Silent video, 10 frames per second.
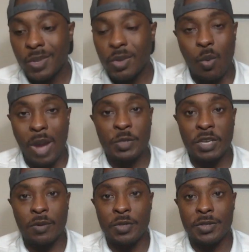the wide
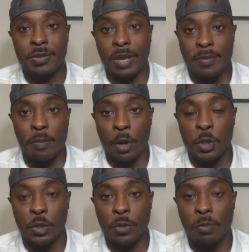receivers like
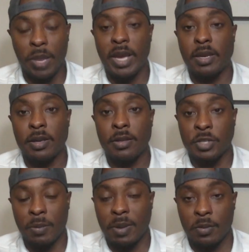Marshall play
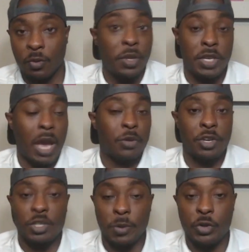this upcoming, really how
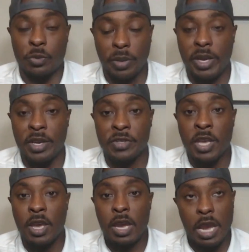Terrace Marshall plays.
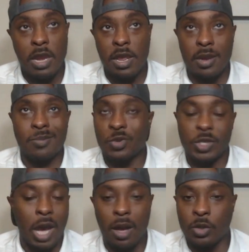And then there's
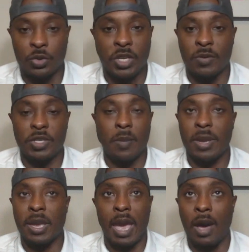college receivers
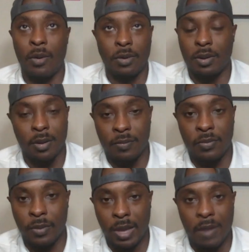coming out
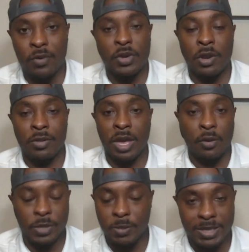of every year that
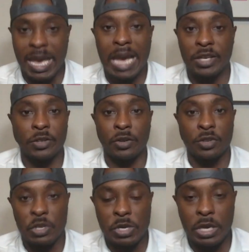are
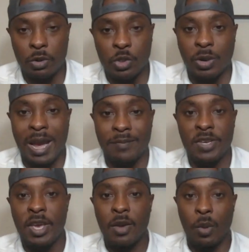spectacular, and you can go
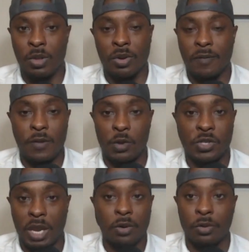draft whether in the
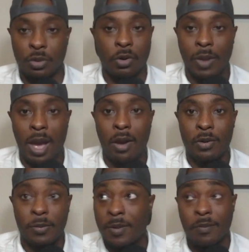first, second, or third
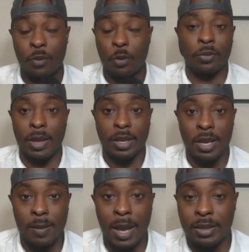round, and even fourth round, they
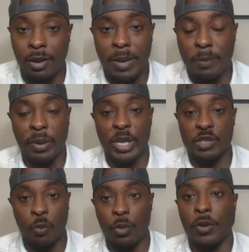can come out there and make
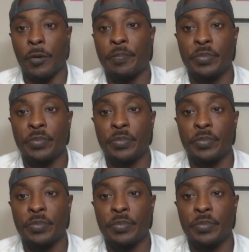plays for you.